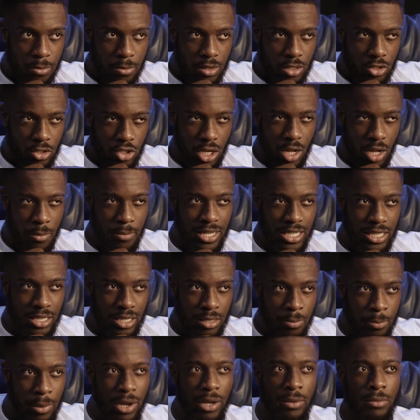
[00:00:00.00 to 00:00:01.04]
Do you know what I
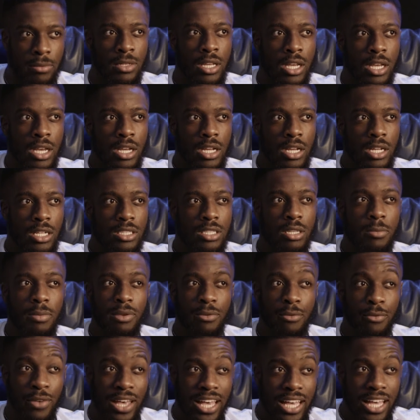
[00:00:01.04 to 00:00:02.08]
mean? But to be
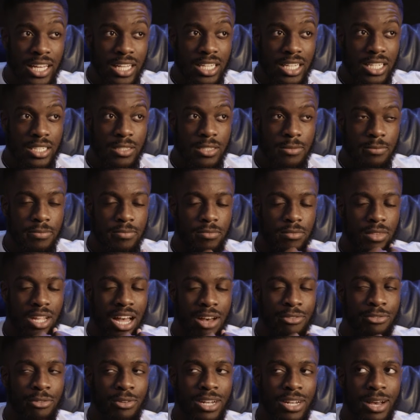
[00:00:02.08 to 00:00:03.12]
fair,
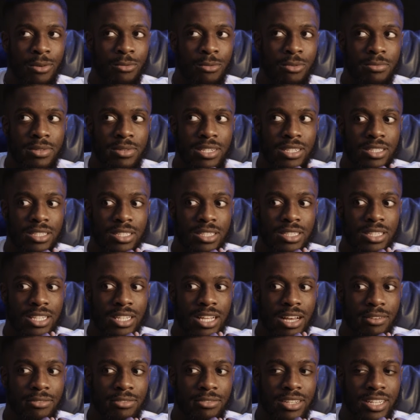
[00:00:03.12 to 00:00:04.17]
I feel like women
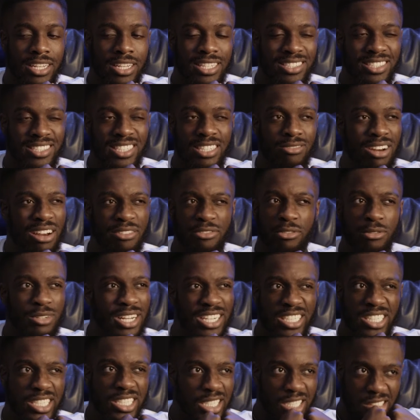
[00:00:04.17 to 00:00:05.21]
can see right through that
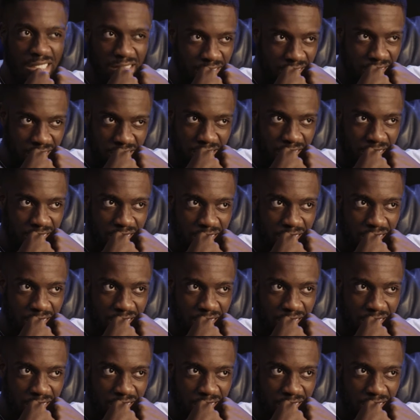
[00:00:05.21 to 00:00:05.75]
shit.